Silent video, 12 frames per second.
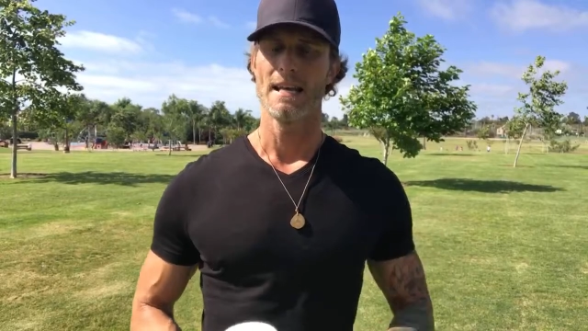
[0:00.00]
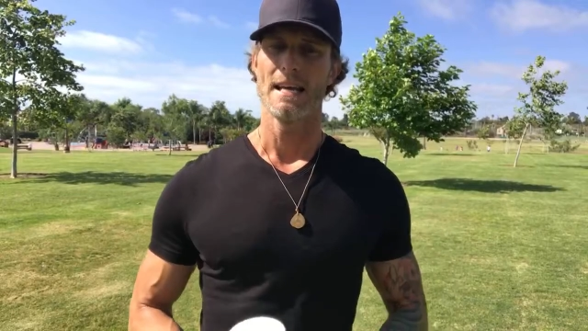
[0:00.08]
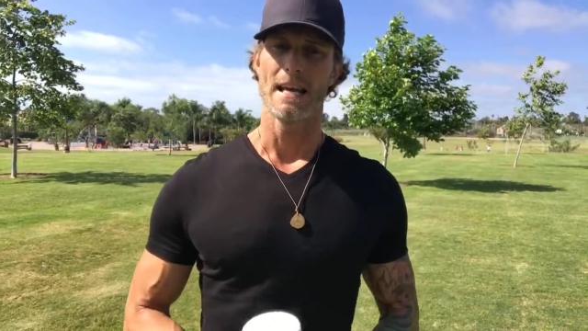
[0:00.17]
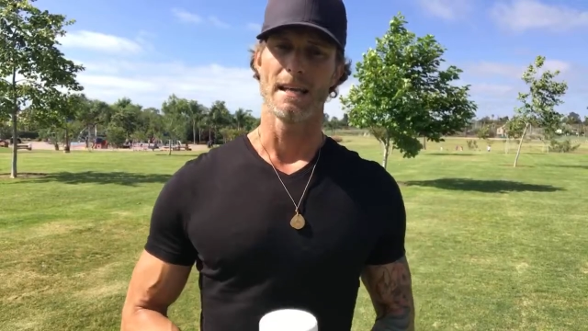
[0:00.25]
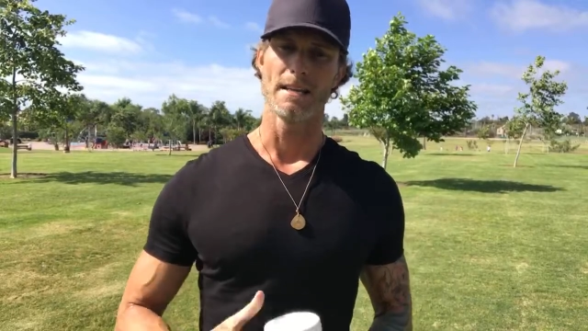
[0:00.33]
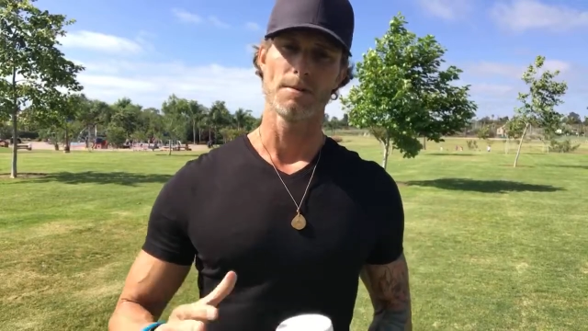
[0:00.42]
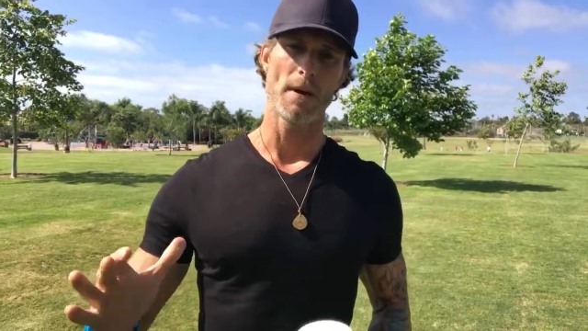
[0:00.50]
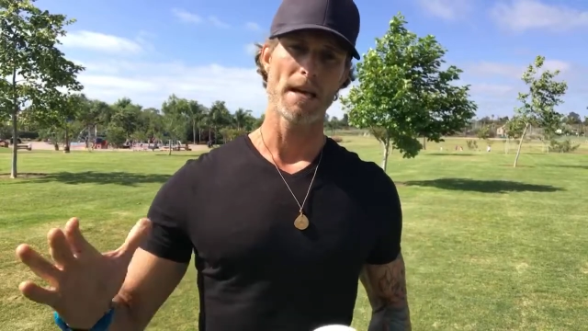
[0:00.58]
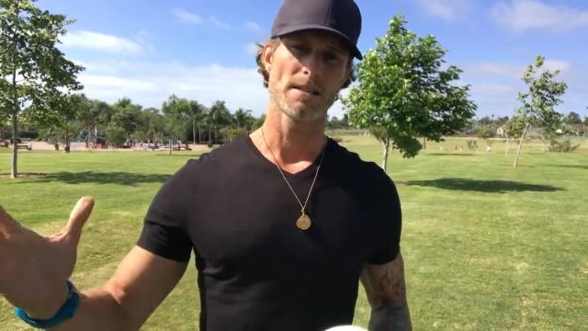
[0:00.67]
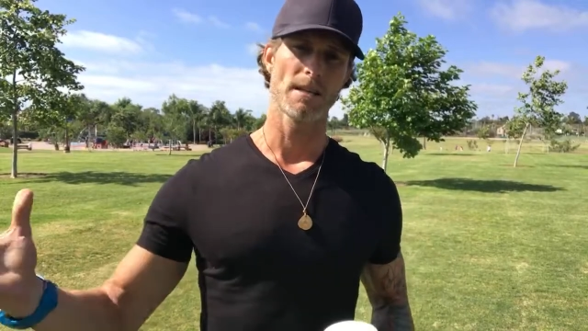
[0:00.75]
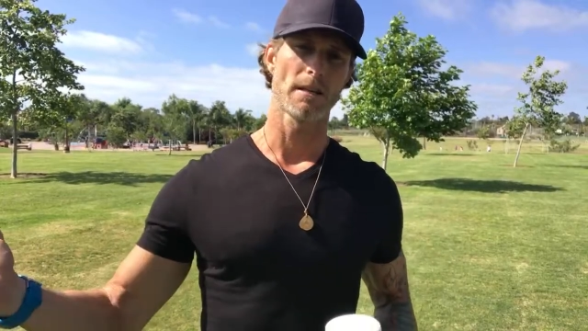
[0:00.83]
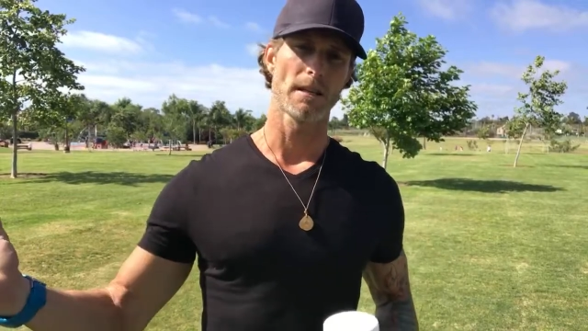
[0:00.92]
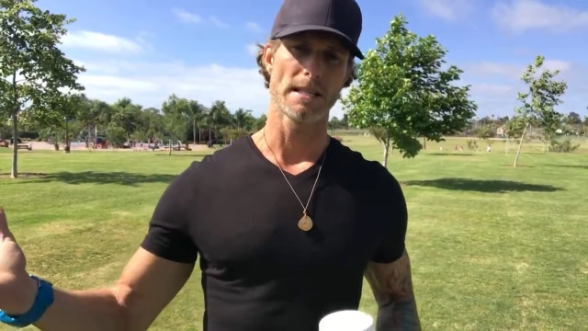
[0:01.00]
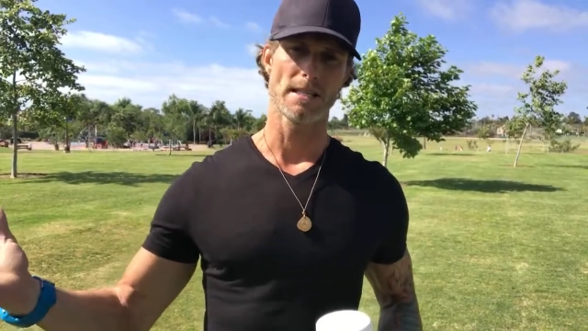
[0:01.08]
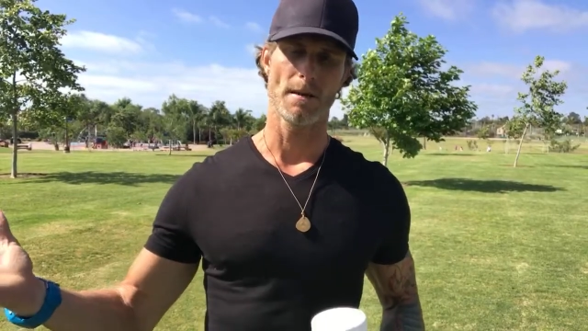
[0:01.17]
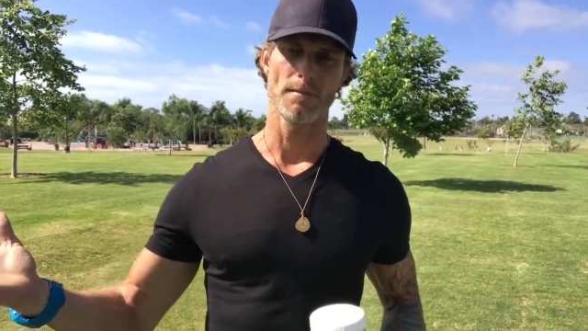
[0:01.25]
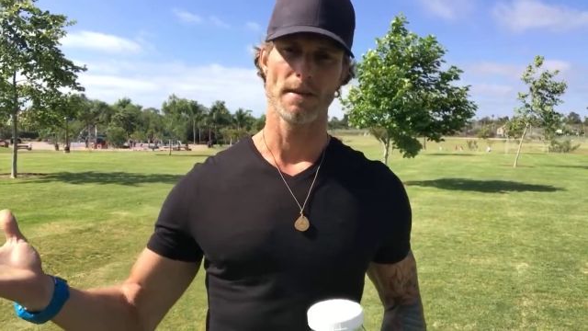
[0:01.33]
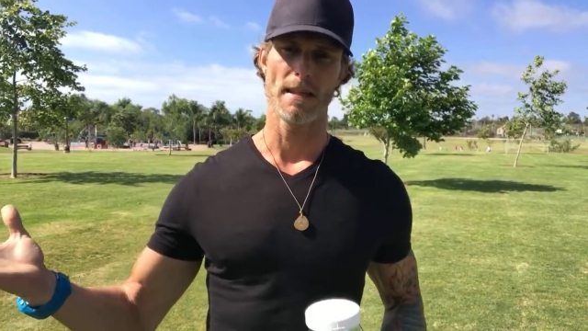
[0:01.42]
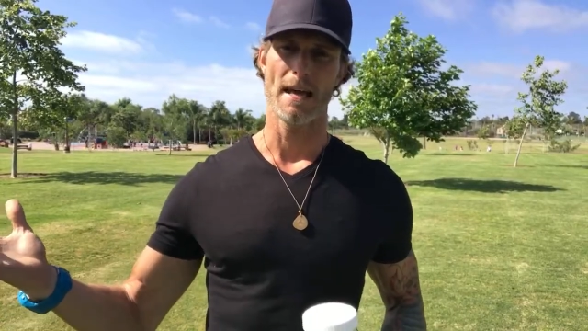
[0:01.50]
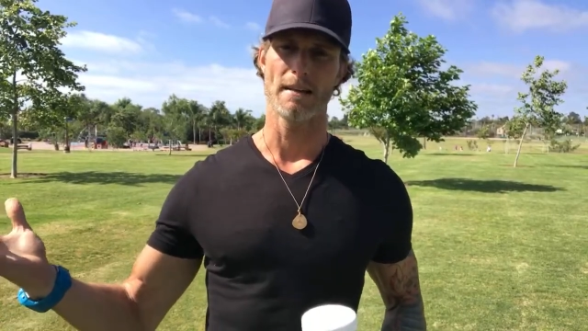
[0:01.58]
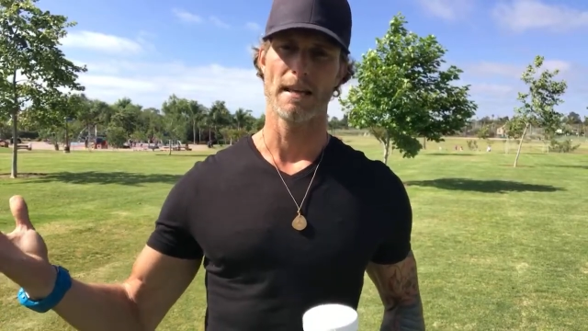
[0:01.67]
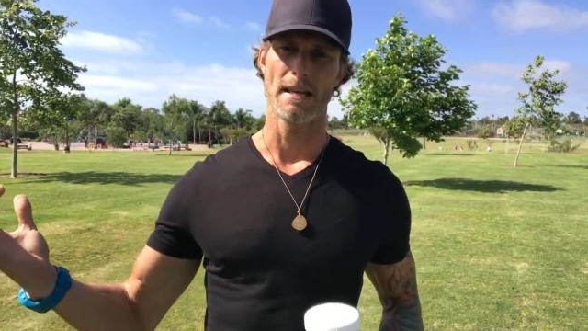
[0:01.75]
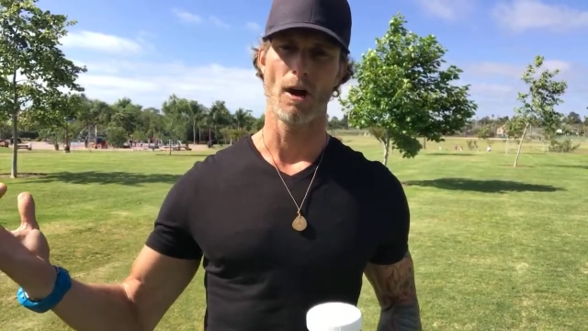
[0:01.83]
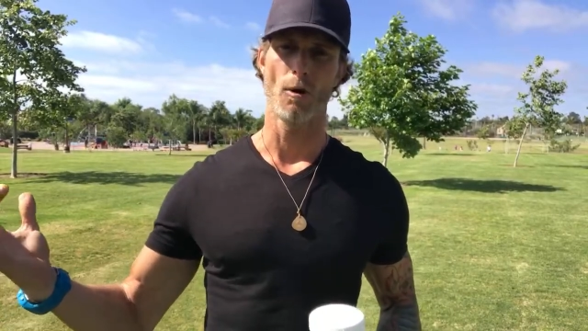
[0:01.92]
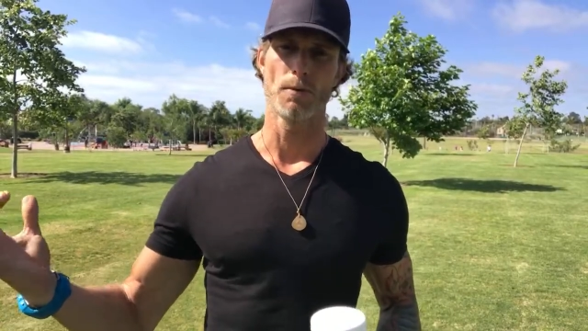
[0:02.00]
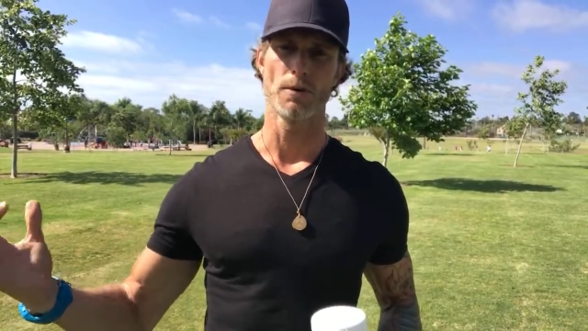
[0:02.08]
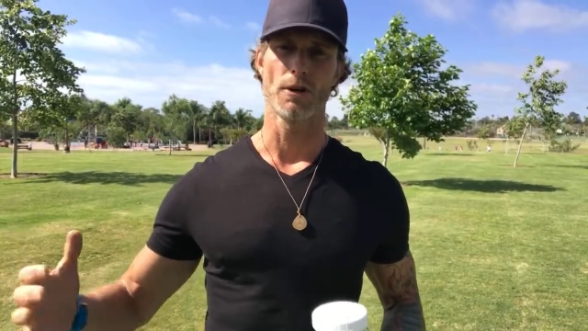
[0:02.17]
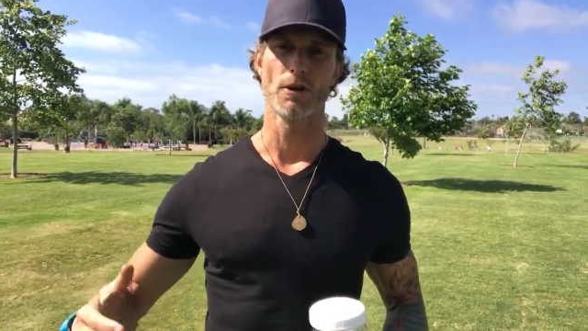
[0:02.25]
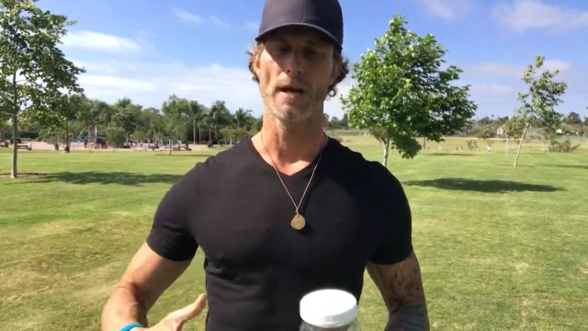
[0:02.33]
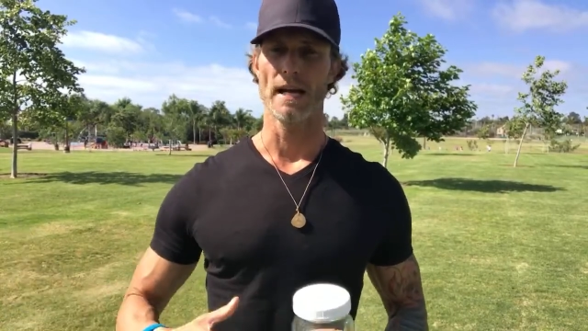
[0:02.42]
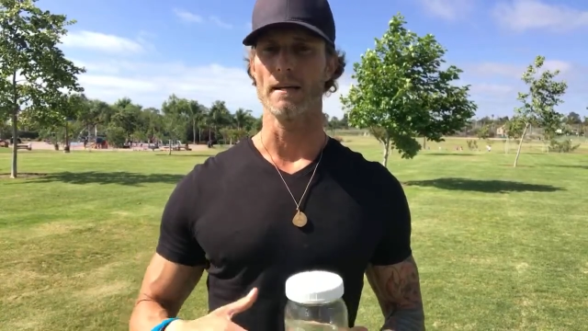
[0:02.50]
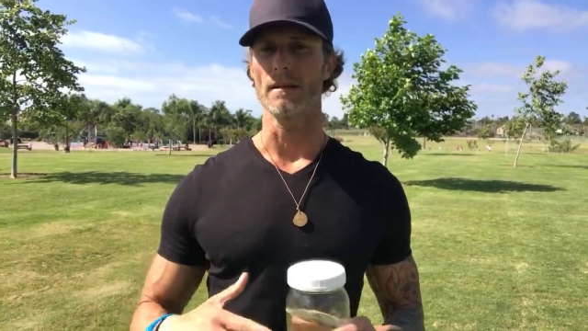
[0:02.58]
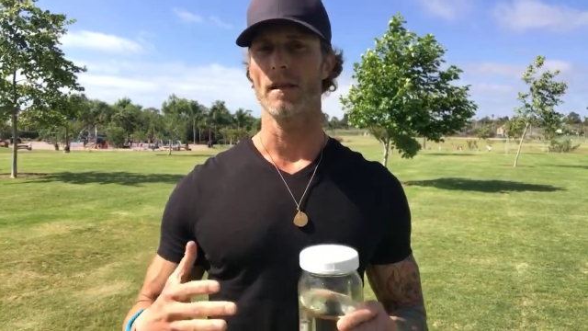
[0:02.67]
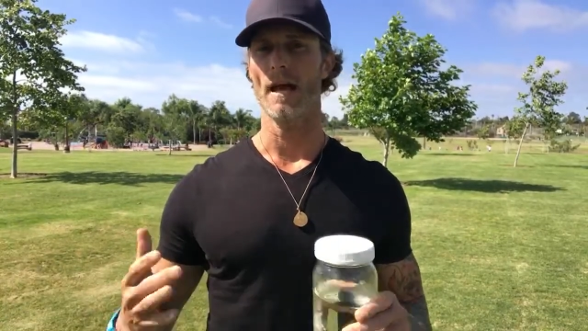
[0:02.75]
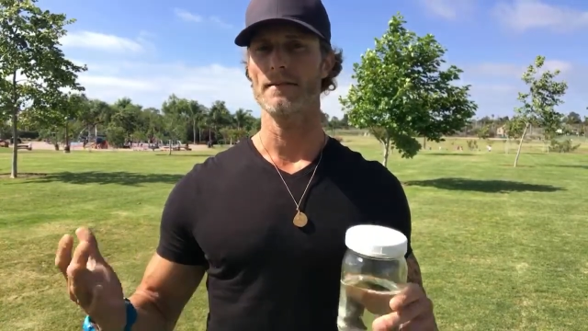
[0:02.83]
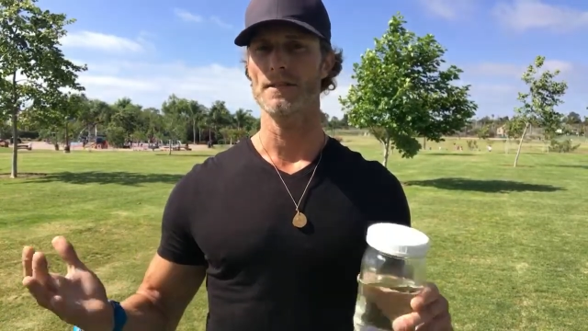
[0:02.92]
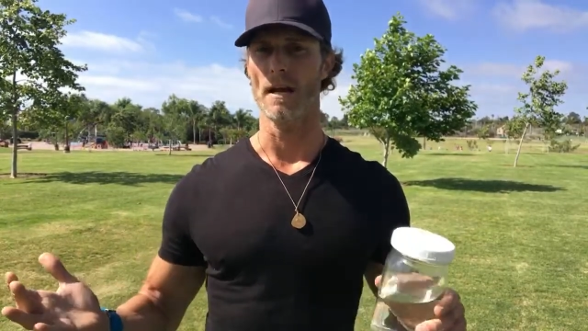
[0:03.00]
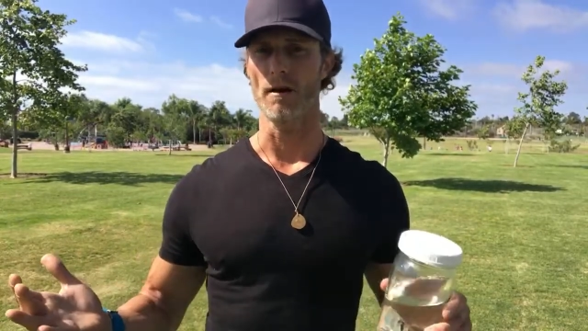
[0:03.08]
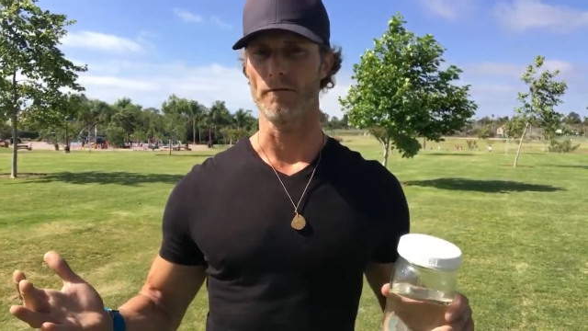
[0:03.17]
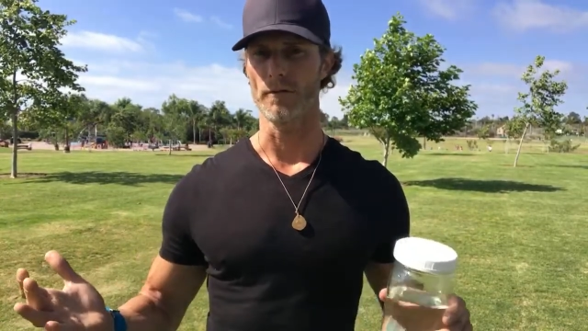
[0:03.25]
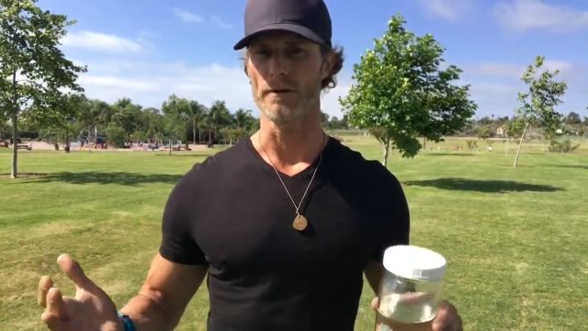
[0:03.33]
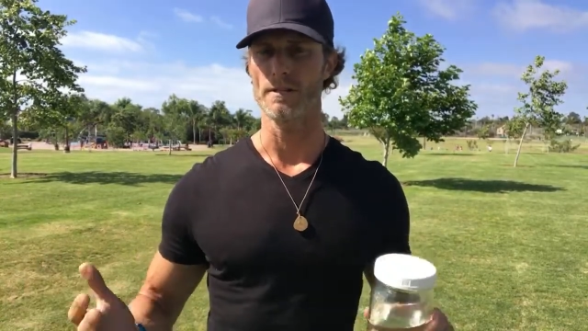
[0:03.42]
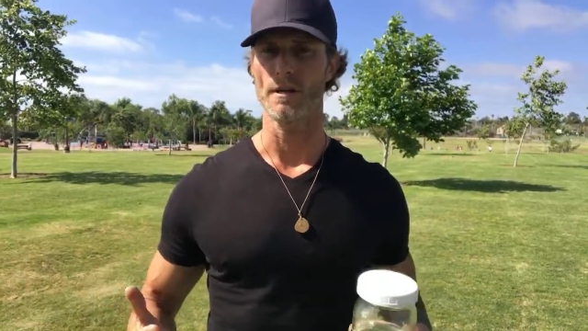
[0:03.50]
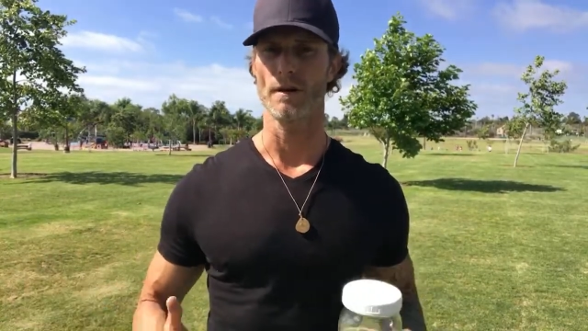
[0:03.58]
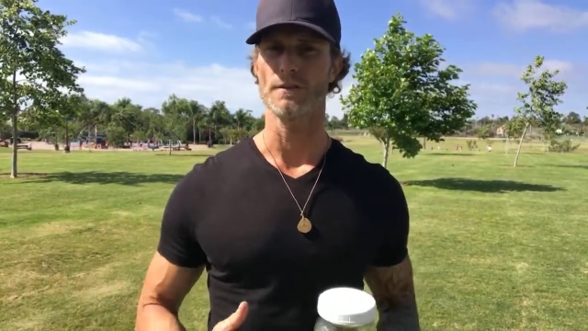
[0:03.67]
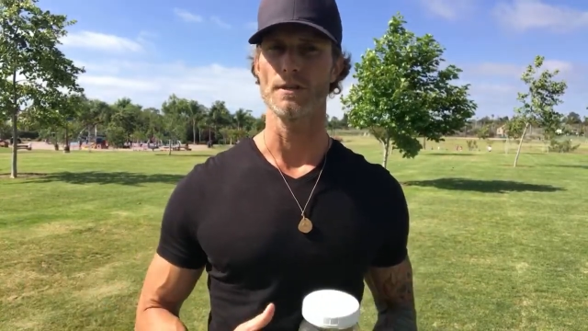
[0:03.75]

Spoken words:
It is basically something that can help you to create a lifestyle for yourself.